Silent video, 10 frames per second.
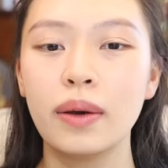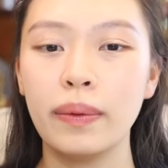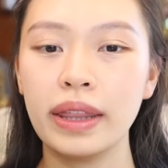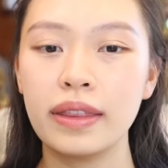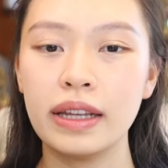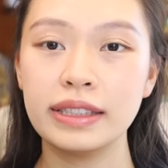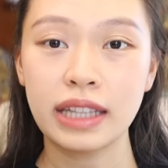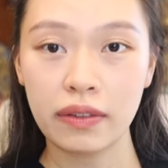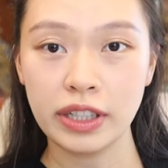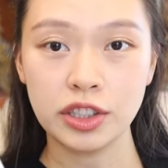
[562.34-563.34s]
with the
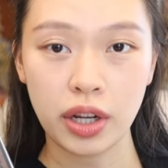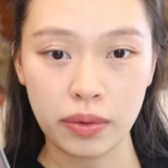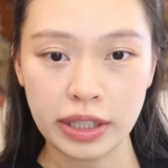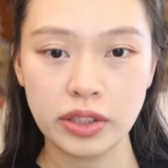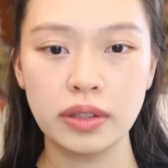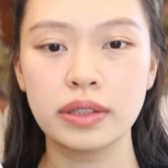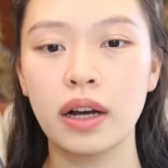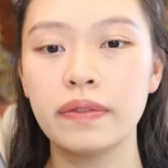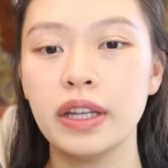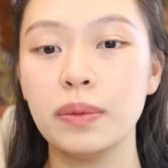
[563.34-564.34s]
7 generations
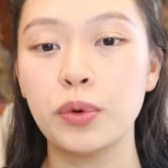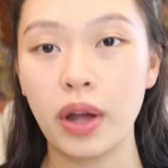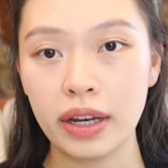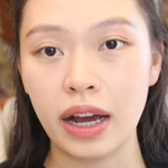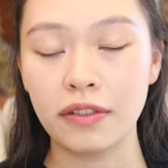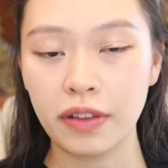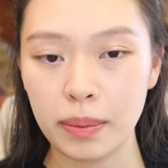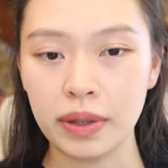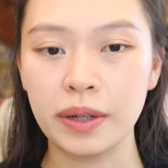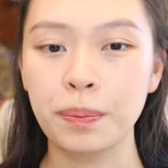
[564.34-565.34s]
of the Buendia
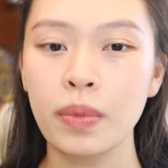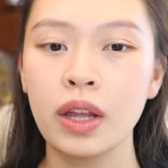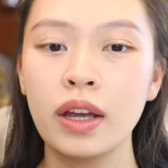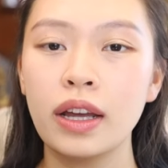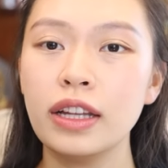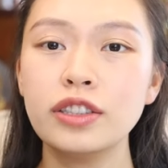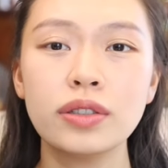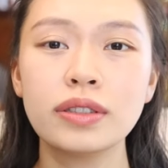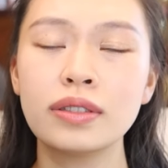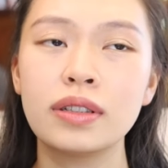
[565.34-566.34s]
family. It's
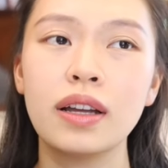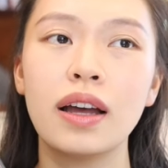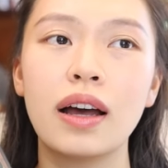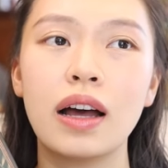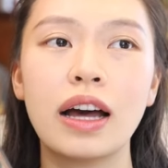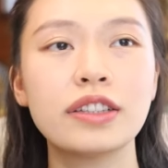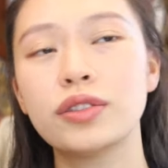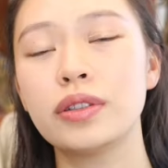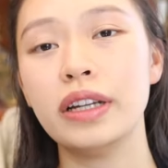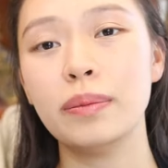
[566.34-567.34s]
just
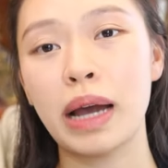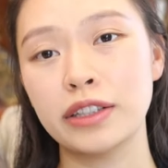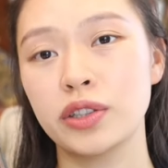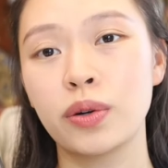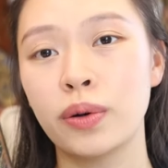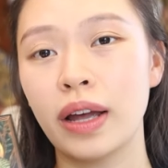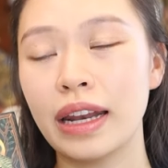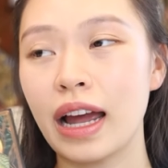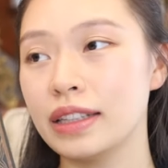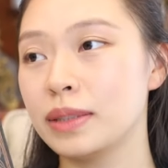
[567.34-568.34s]
utterly magical,
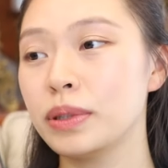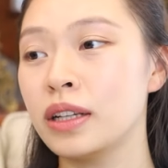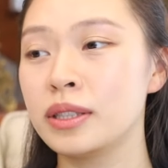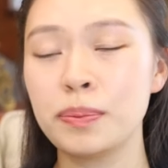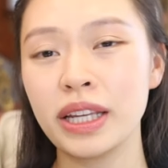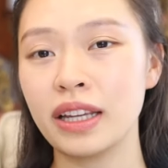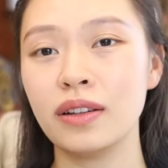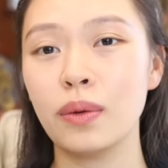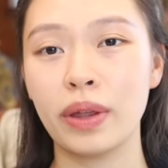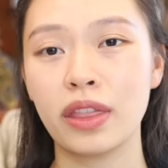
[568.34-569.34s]
and I speak it
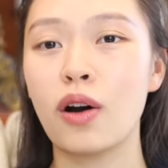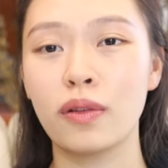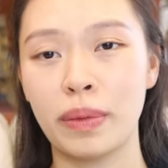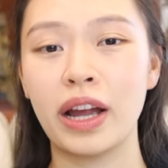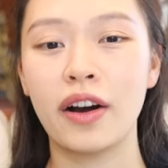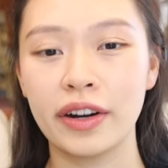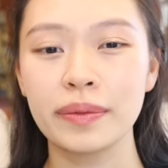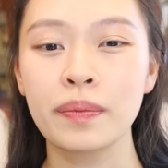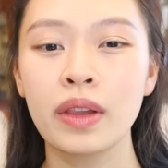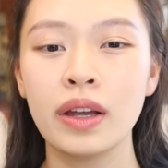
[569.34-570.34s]
with all my heart.
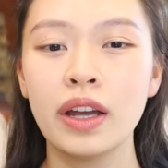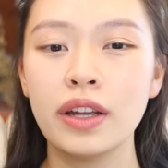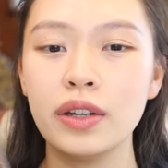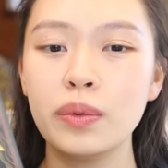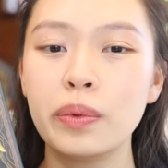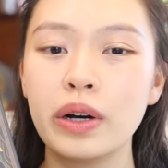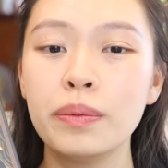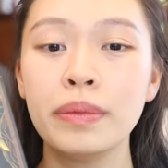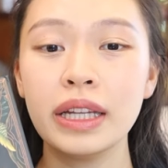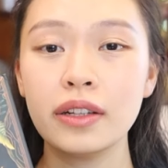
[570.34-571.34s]
You will
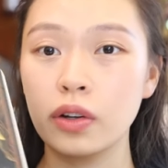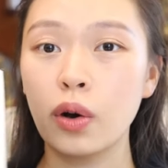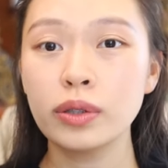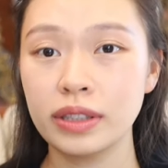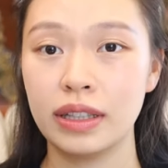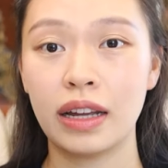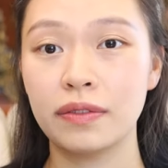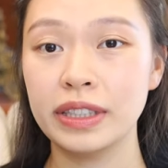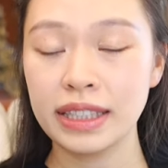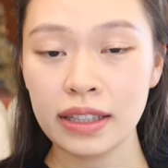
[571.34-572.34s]
meet ghosts that
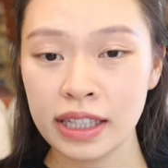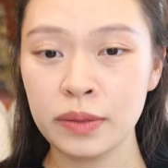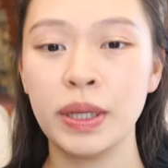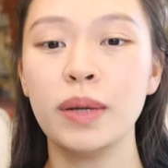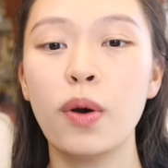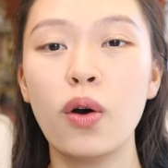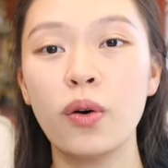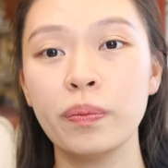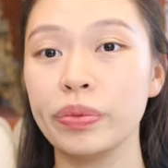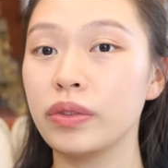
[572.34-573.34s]
visiting
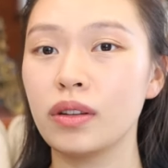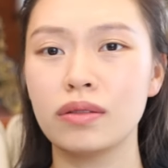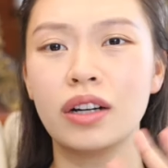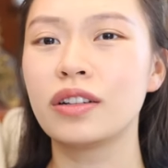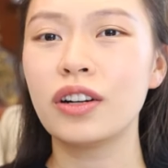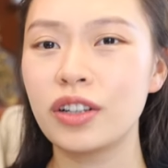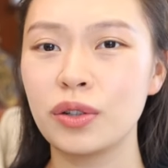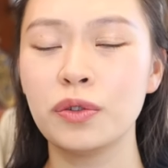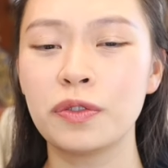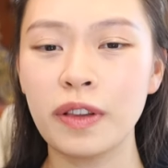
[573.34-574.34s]
people, a girl
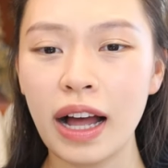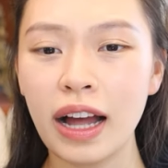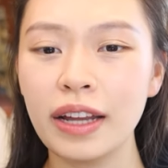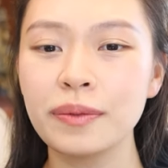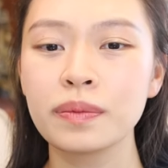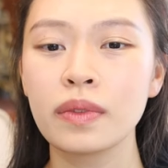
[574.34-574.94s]
who fly,